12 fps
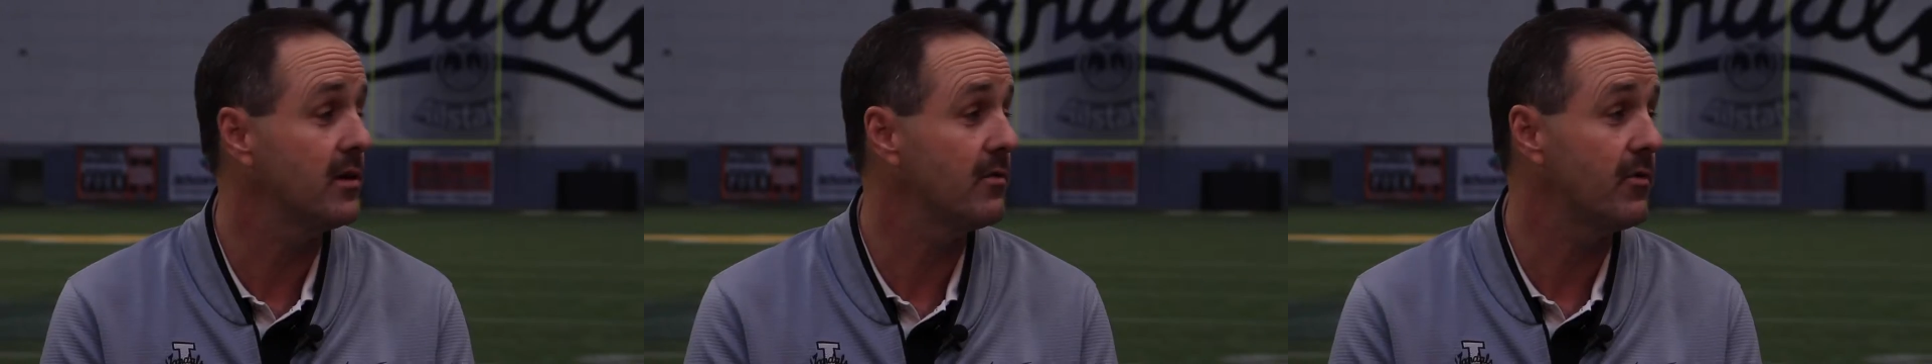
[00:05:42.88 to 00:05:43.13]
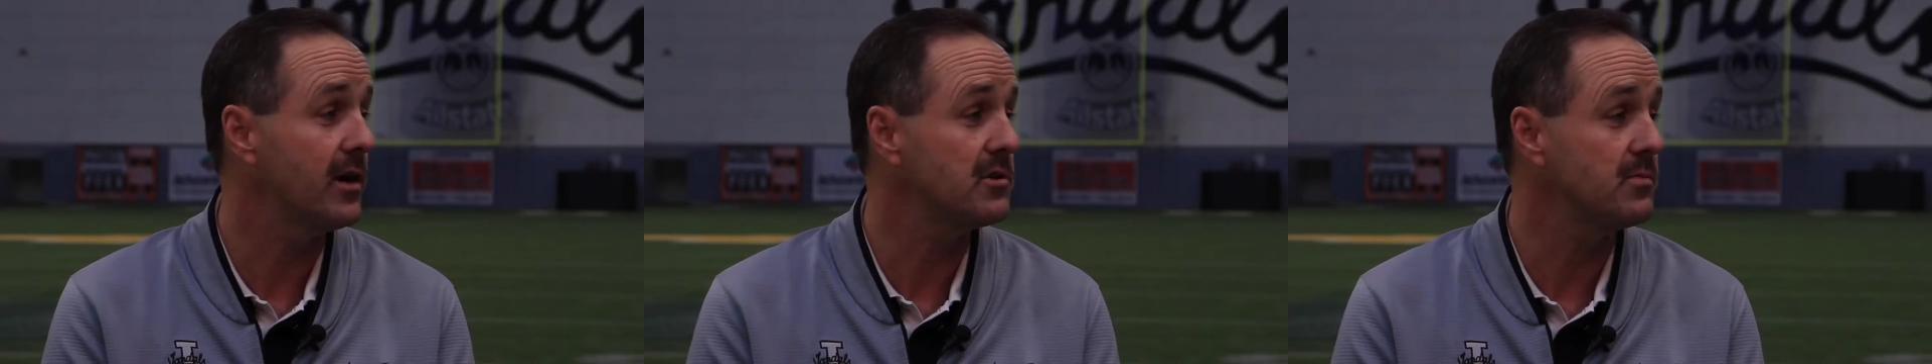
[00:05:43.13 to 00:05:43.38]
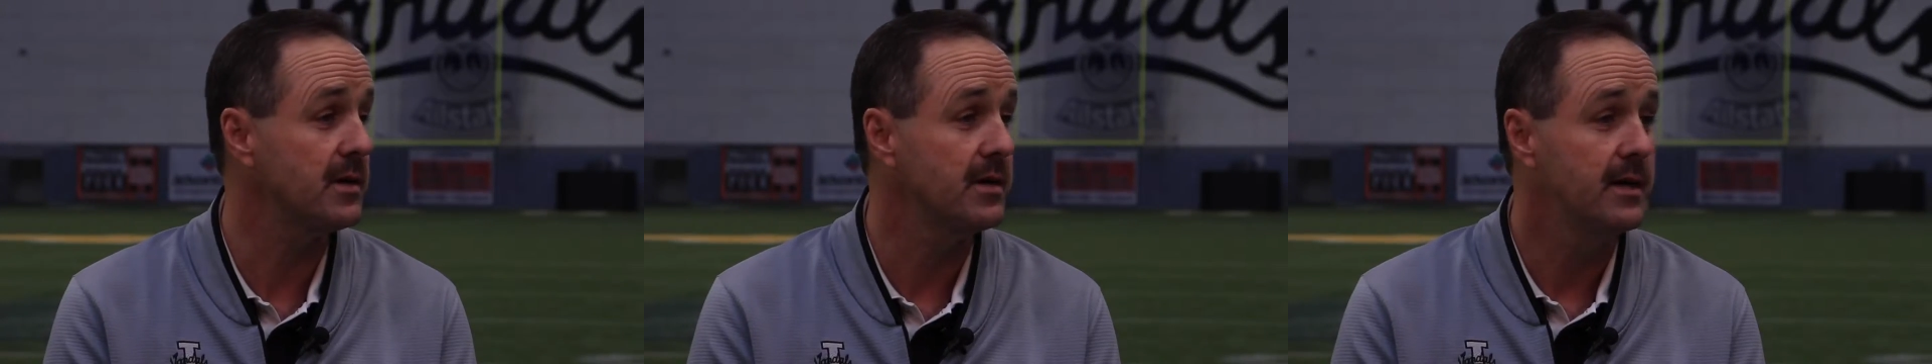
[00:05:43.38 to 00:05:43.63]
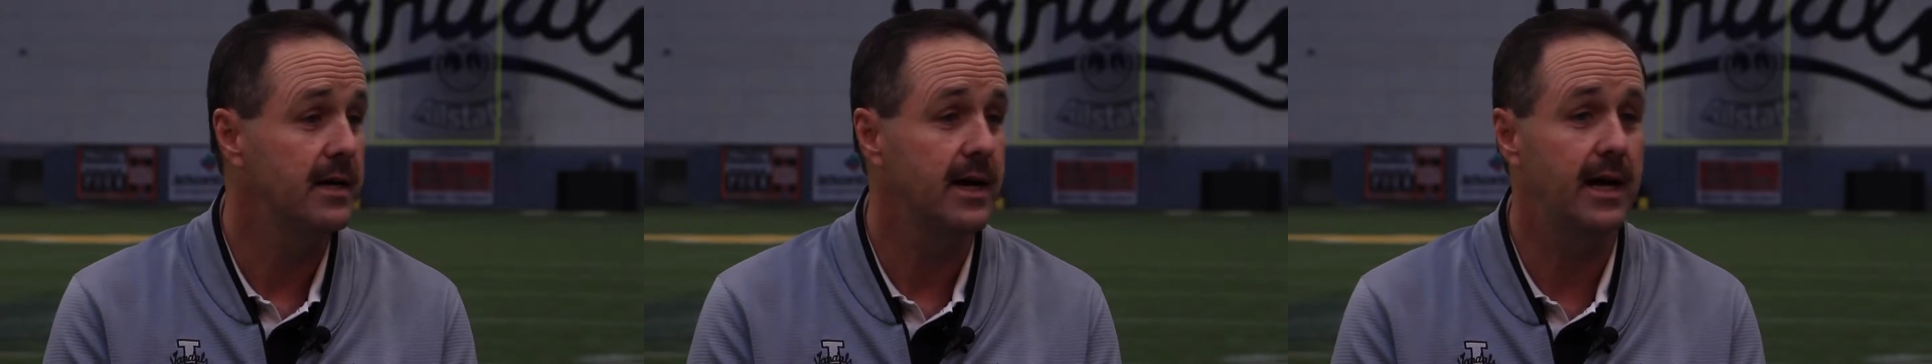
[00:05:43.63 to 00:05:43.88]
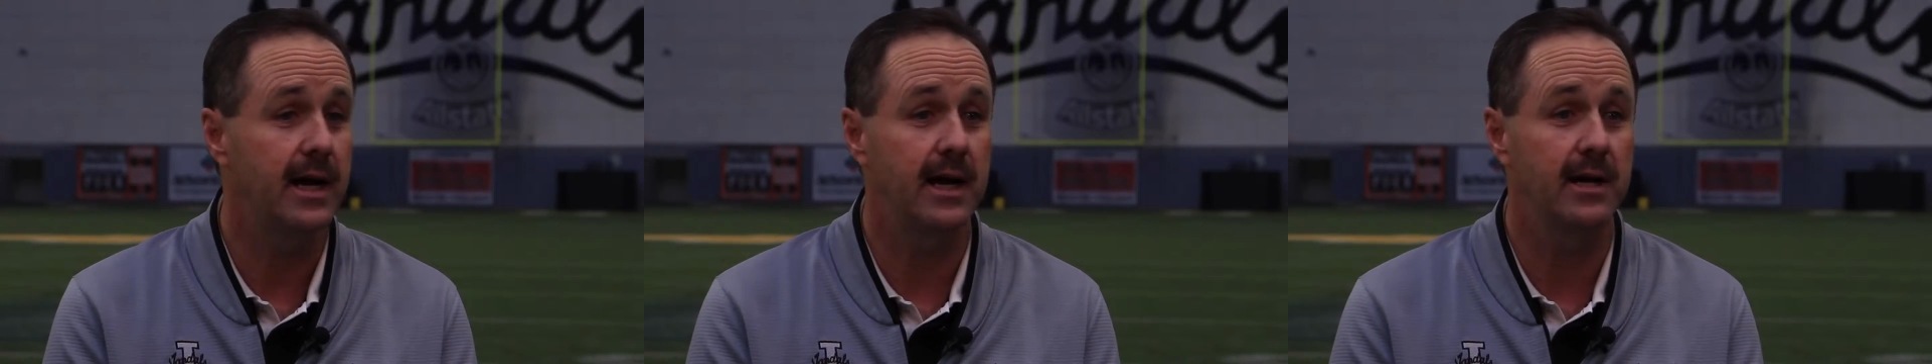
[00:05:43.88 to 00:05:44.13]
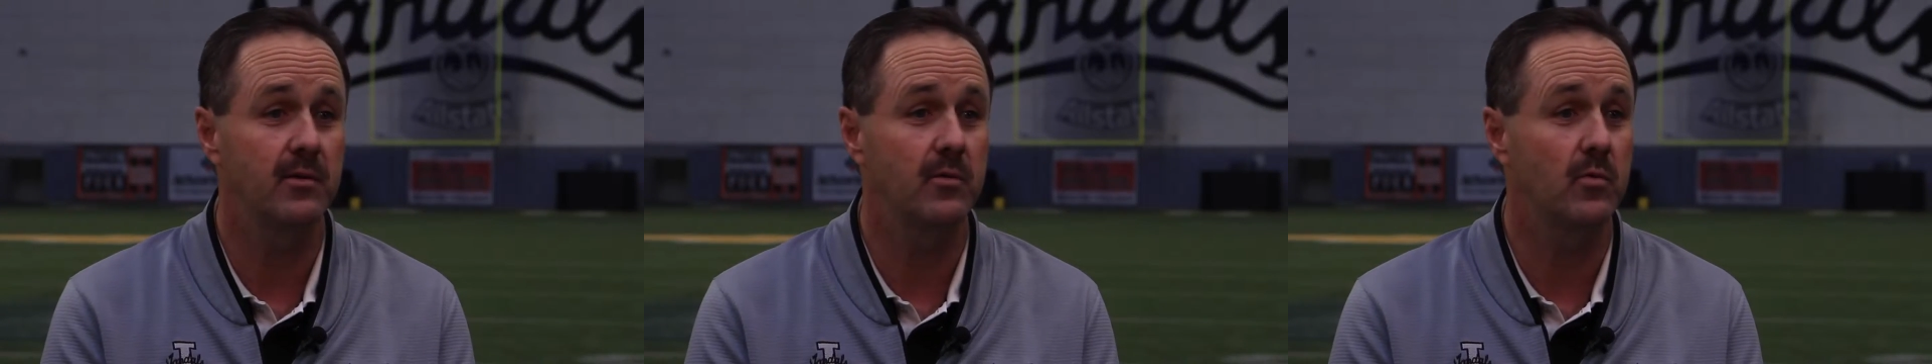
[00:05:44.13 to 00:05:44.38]
good freshmen
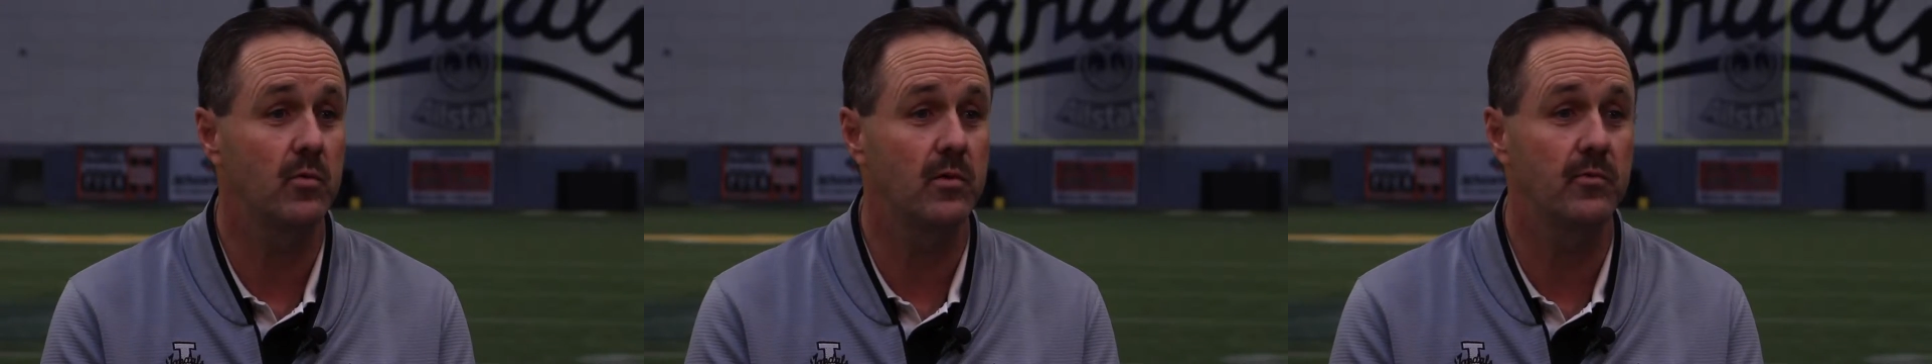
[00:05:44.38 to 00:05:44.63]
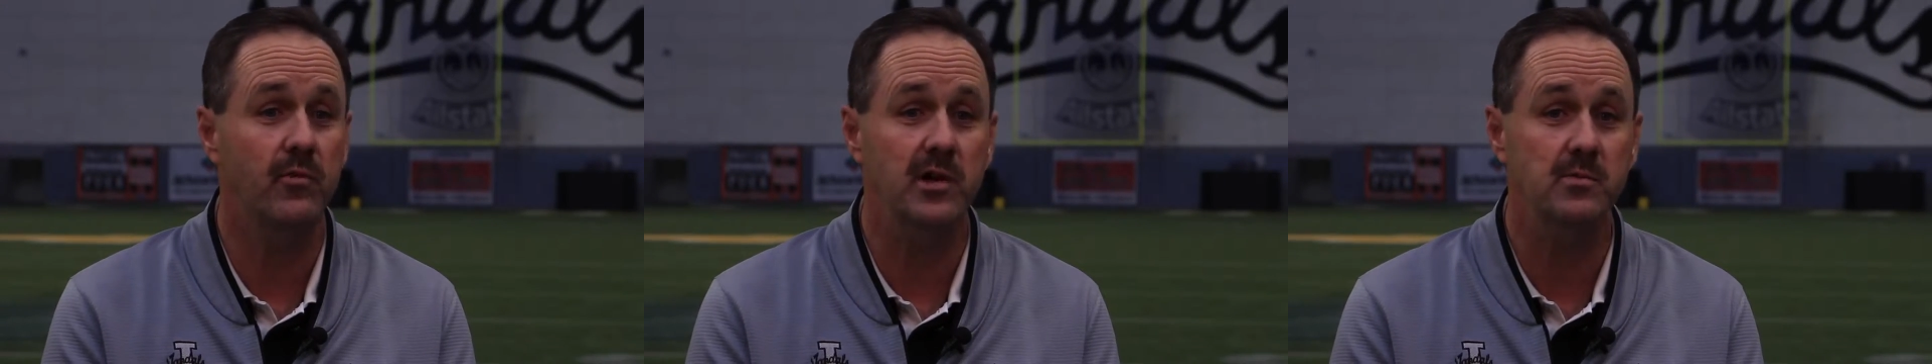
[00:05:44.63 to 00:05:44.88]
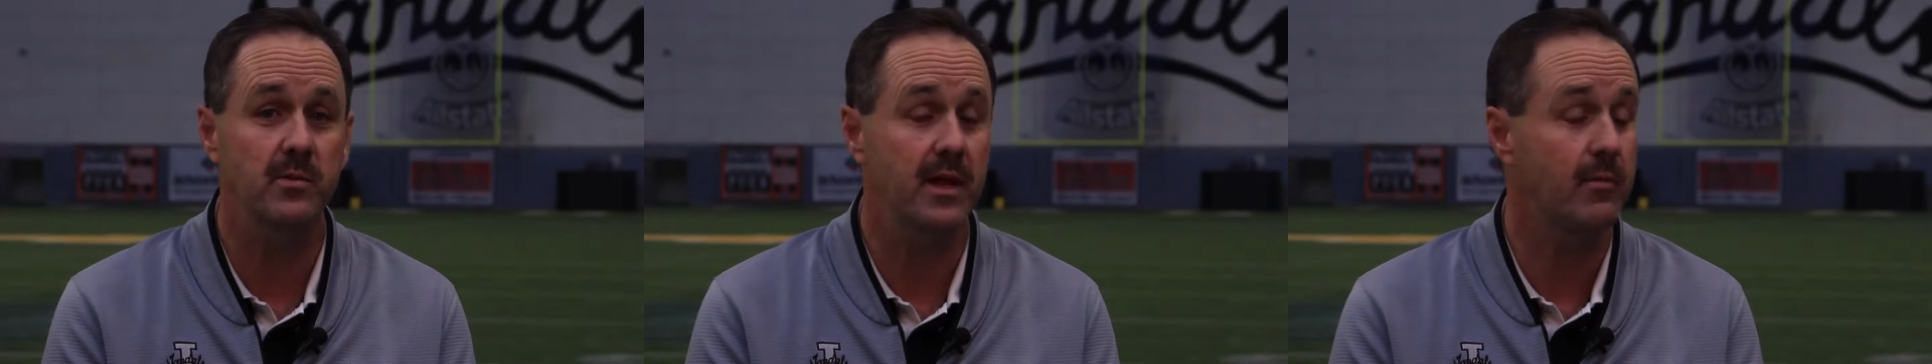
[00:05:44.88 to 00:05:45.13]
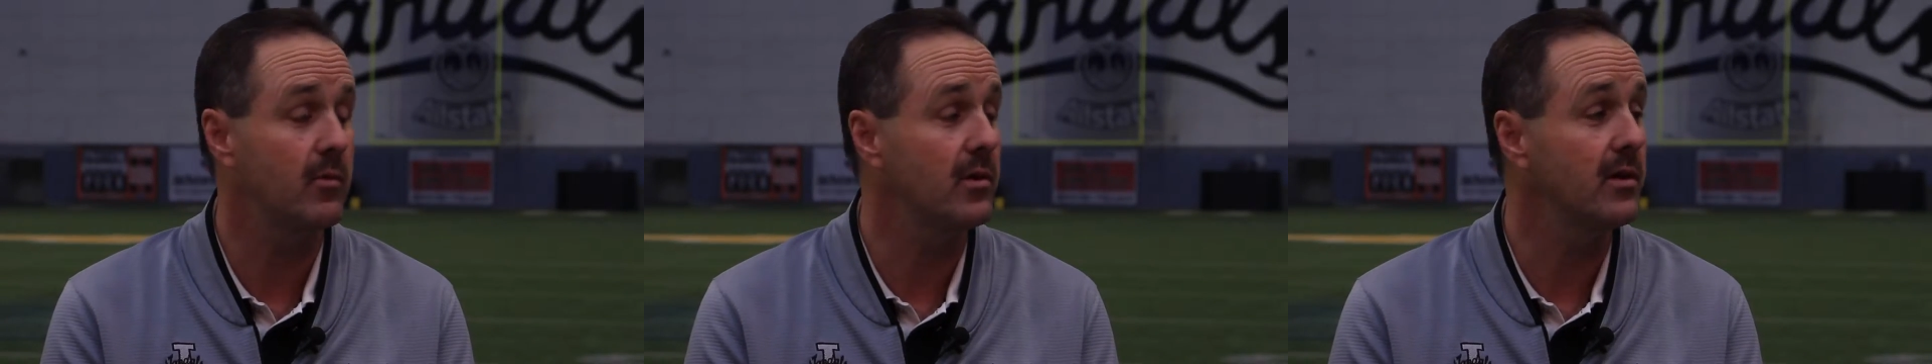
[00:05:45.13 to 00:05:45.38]
uh, freshmen I'm